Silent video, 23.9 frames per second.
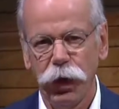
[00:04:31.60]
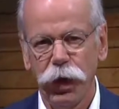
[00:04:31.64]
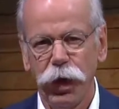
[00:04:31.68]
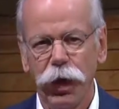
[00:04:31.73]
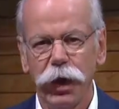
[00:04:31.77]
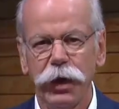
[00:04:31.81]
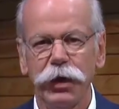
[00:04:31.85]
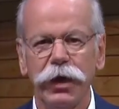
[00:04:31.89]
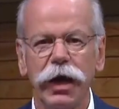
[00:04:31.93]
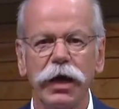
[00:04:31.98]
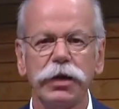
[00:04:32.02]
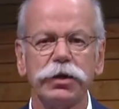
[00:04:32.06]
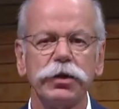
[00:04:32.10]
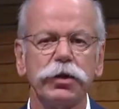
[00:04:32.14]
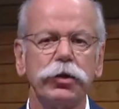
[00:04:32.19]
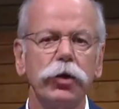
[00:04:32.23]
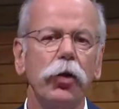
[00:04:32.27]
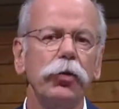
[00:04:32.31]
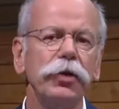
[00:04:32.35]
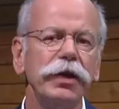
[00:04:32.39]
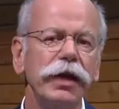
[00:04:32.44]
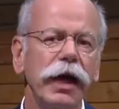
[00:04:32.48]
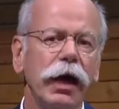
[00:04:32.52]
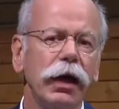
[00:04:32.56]
It has
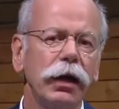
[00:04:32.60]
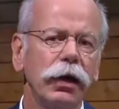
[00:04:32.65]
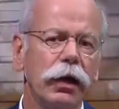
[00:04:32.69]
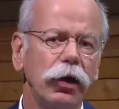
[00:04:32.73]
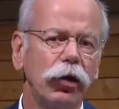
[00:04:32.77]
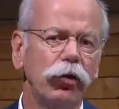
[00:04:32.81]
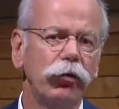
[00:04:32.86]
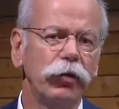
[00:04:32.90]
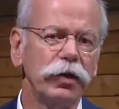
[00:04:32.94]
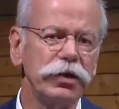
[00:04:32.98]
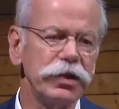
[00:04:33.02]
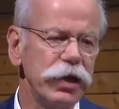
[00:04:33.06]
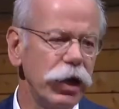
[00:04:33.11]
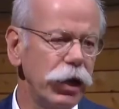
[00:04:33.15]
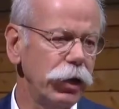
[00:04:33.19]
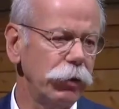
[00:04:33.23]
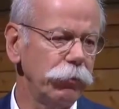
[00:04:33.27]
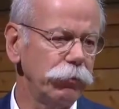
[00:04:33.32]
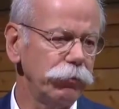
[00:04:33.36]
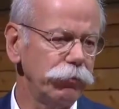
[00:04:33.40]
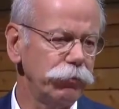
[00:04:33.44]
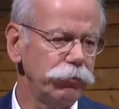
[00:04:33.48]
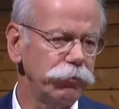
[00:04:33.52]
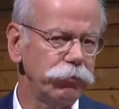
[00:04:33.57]
grown younger over
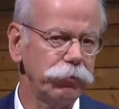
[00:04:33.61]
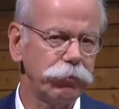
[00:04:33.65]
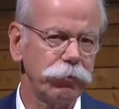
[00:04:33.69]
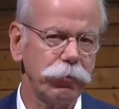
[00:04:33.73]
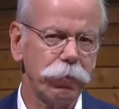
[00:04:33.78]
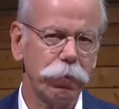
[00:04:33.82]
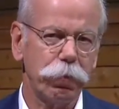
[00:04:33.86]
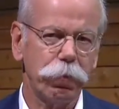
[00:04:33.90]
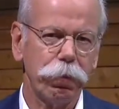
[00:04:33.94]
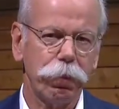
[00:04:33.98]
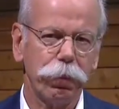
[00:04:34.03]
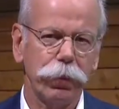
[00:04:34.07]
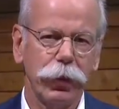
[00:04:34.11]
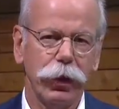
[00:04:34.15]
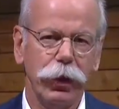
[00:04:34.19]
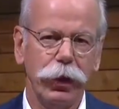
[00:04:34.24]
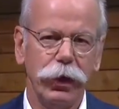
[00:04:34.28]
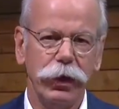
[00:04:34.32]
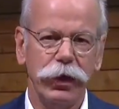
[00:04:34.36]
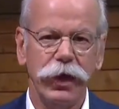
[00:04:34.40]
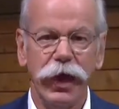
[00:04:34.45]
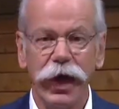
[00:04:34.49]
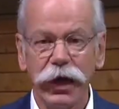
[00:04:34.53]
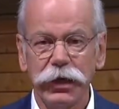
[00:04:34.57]
time.
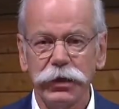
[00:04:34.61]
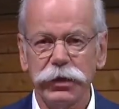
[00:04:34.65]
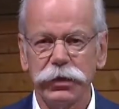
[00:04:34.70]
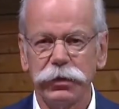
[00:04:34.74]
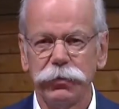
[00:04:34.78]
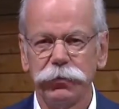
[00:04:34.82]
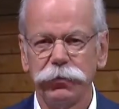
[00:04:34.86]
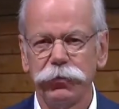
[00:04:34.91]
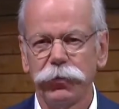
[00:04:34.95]
Yet,